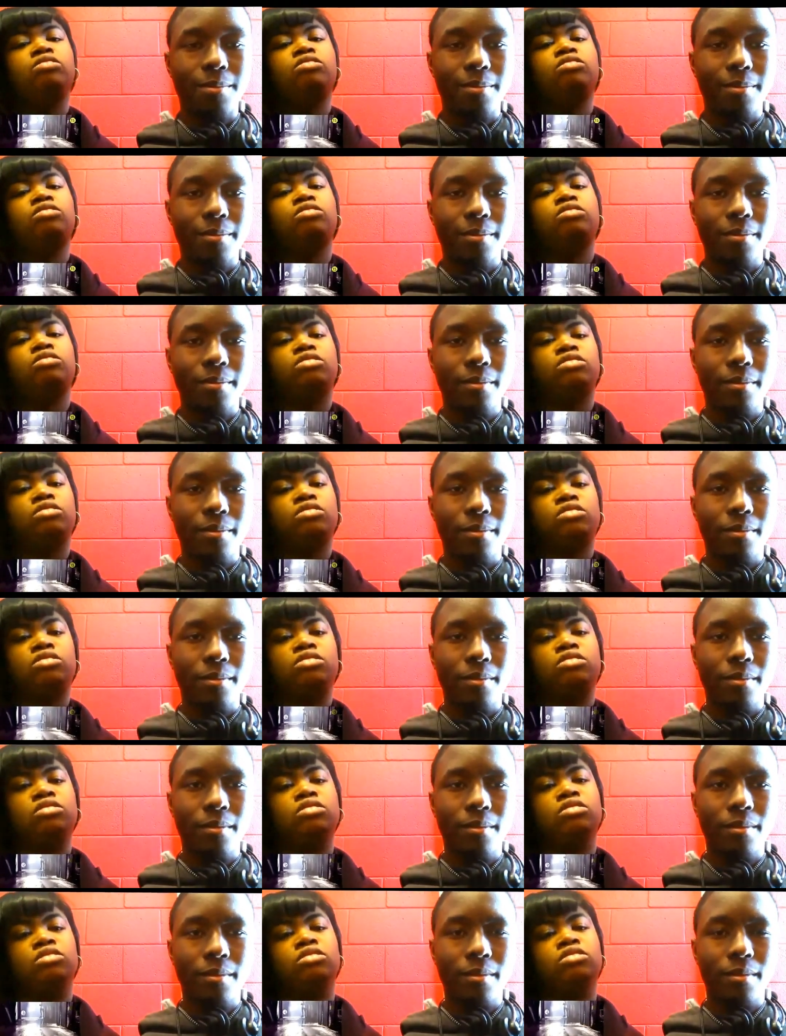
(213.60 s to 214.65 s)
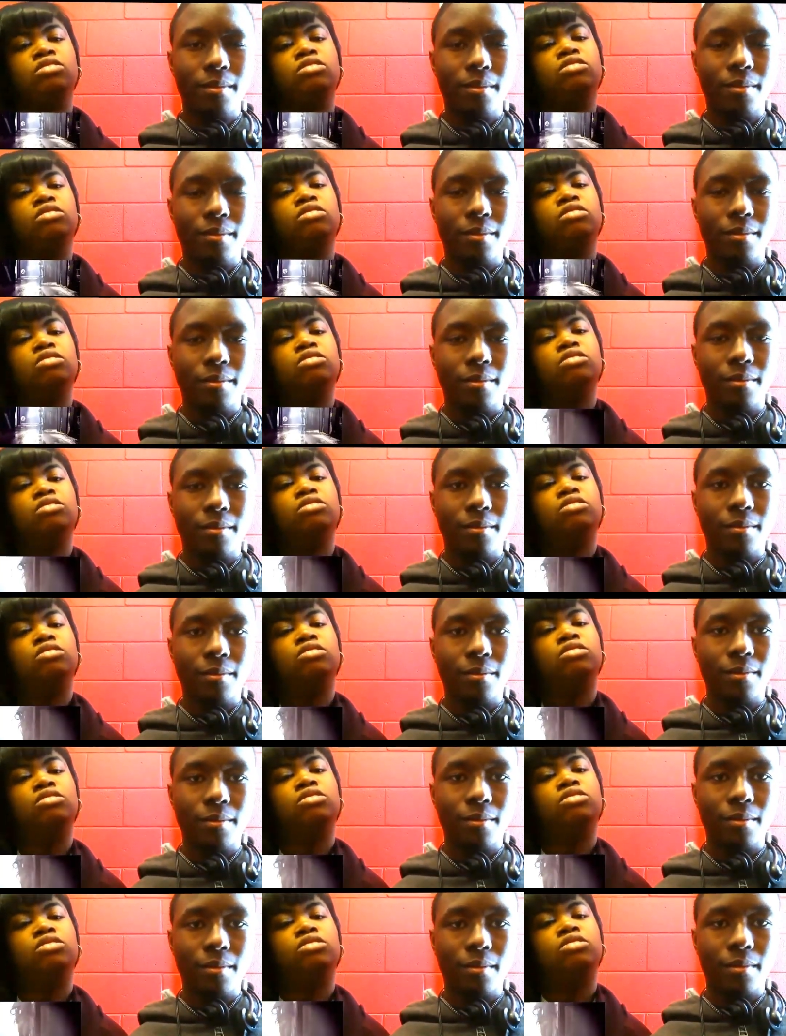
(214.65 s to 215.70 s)

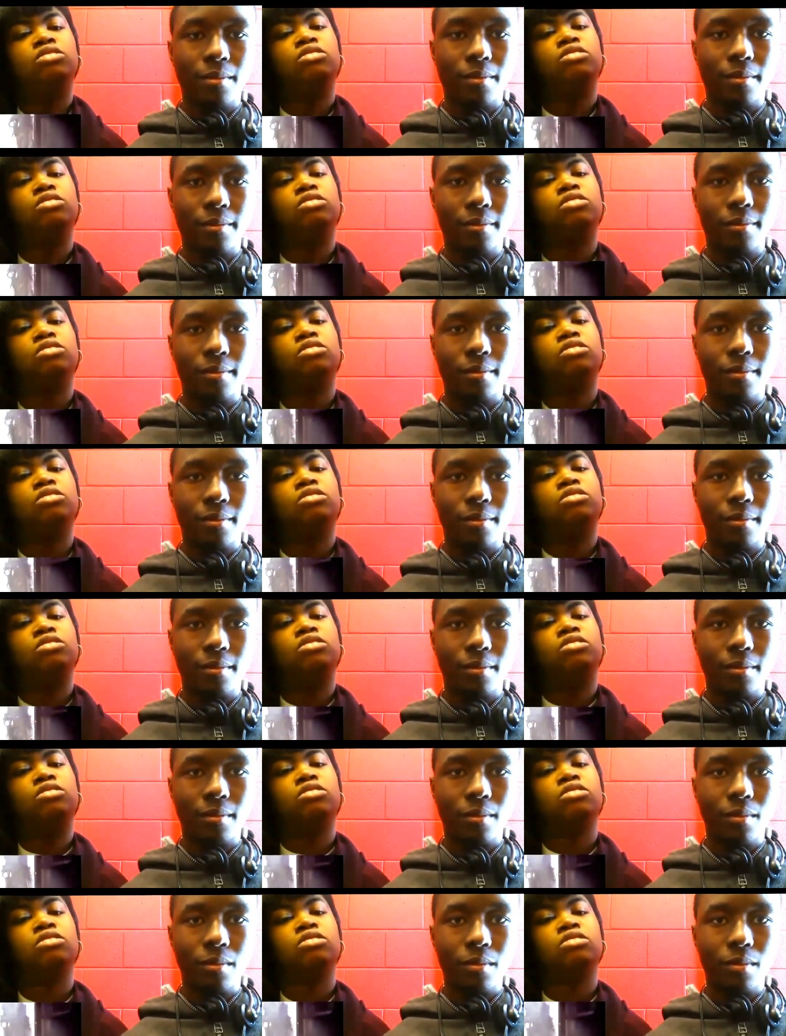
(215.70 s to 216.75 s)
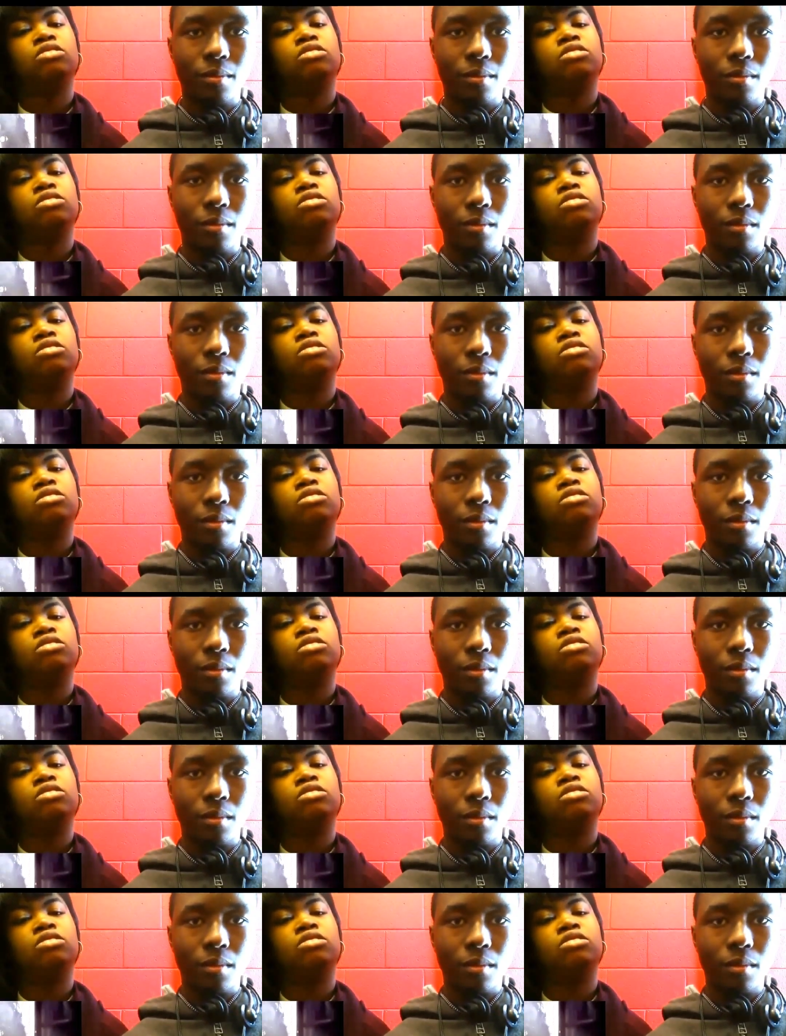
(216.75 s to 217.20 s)
(silence)